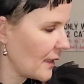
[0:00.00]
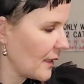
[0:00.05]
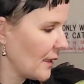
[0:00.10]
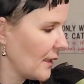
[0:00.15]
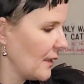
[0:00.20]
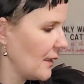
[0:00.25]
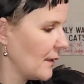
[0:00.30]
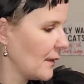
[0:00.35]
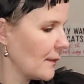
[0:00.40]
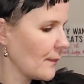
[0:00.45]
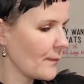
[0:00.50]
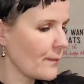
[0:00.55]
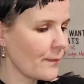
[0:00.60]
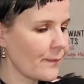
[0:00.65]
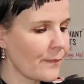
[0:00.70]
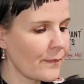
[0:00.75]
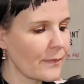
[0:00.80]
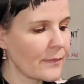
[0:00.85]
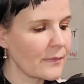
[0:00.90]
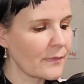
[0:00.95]
Okay.
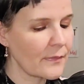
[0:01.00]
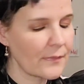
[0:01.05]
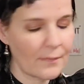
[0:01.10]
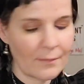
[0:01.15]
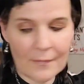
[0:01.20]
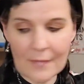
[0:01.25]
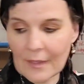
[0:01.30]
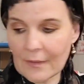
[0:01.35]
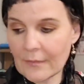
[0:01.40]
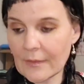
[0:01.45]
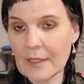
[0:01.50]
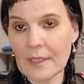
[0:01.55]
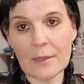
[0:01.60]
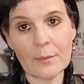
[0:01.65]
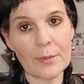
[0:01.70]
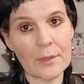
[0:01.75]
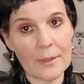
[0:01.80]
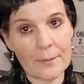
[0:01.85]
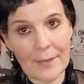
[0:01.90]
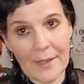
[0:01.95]
I'm even going
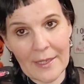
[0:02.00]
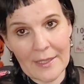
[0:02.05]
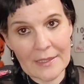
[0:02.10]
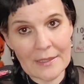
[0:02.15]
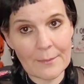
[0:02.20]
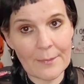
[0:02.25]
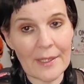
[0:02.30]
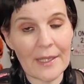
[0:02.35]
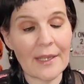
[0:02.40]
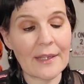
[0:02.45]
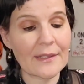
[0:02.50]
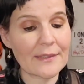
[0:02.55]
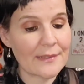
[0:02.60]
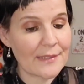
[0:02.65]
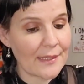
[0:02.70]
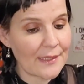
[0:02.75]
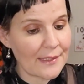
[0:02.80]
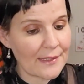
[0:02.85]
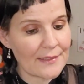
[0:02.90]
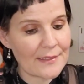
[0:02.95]
to put it back in the bag
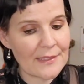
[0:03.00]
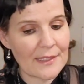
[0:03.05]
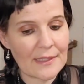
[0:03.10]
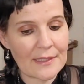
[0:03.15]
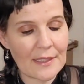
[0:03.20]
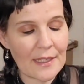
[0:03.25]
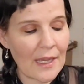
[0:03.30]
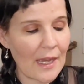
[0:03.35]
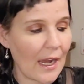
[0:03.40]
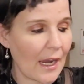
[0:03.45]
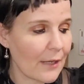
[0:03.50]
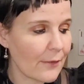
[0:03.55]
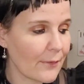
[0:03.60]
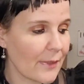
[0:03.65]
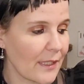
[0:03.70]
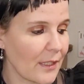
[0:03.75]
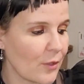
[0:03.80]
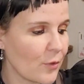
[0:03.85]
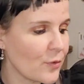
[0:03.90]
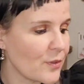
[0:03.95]
because, like I said, I
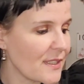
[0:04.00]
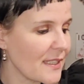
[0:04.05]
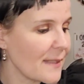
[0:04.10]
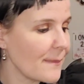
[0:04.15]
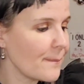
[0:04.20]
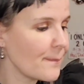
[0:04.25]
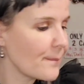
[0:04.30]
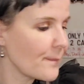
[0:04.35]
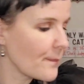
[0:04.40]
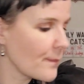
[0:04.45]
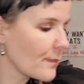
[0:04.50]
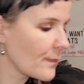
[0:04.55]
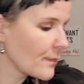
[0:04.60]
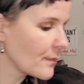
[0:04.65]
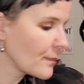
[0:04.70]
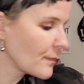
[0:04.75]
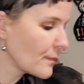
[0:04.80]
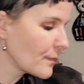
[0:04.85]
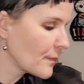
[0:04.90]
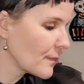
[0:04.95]
reuse it.
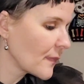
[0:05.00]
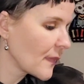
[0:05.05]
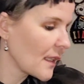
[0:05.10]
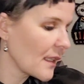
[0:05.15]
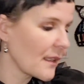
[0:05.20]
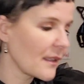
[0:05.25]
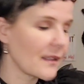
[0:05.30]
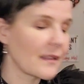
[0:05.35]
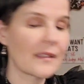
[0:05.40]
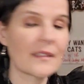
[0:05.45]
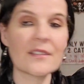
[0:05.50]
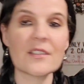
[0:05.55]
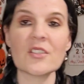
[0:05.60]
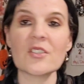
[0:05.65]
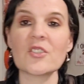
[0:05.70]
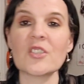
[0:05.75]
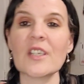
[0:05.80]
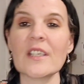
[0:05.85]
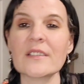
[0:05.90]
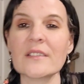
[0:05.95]
Let's
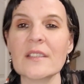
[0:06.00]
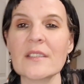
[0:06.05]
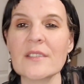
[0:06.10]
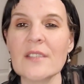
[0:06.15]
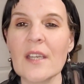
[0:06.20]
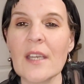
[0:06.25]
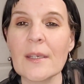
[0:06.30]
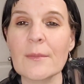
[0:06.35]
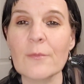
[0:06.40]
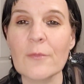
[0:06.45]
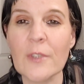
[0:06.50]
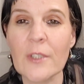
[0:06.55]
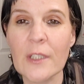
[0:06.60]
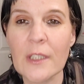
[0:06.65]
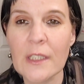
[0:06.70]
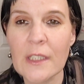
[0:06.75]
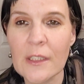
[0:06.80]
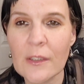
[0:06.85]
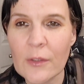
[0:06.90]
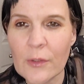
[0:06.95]
just check the time
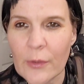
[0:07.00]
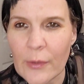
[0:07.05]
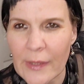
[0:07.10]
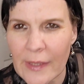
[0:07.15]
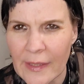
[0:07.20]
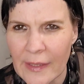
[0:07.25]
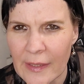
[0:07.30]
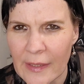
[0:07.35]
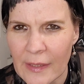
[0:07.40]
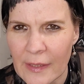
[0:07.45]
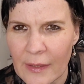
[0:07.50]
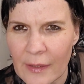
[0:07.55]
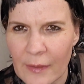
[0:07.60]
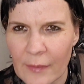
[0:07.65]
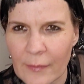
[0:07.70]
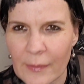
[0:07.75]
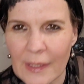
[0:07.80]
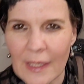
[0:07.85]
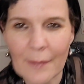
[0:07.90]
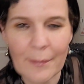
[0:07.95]
real quick.
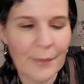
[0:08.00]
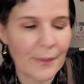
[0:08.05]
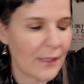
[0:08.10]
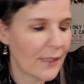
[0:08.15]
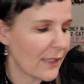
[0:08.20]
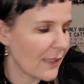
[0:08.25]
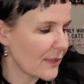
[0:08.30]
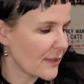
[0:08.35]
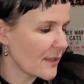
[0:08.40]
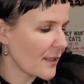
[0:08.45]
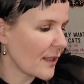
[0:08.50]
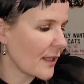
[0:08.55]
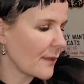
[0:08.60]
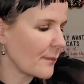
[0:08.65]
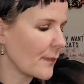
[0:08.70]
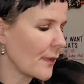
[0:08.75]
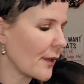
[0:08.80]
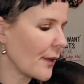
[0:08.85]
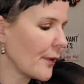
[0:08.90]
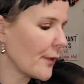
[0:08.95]
I've got plenty of
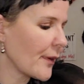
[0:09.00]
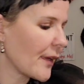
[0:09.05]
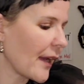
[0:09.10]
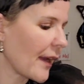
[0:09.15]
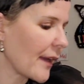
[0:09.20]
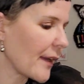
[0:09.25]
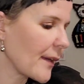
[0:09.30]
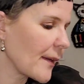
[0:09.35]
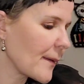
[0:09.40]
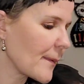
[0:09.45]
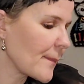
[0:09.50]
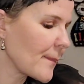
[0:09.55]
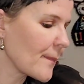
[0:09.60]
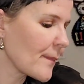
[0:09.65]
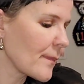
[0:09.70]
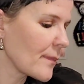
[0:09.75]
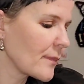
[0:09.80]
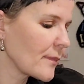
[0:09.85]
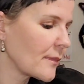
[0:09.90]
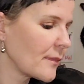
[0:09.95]
time.
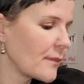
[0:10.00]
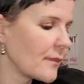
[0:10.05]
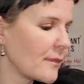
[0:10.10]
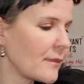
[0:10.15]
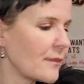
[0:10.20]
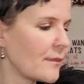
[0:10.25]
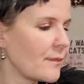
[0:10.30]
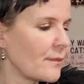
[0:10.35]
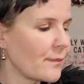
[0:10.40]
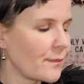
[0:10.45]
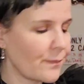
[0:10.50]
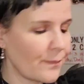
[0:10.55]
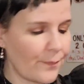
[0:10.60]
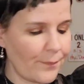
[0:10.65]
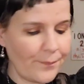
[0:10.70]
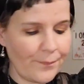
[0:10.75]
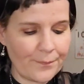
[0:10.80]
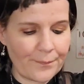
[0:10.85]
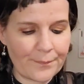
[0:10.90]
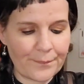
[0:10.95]

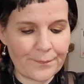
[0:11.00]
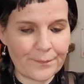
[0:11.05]
Okay.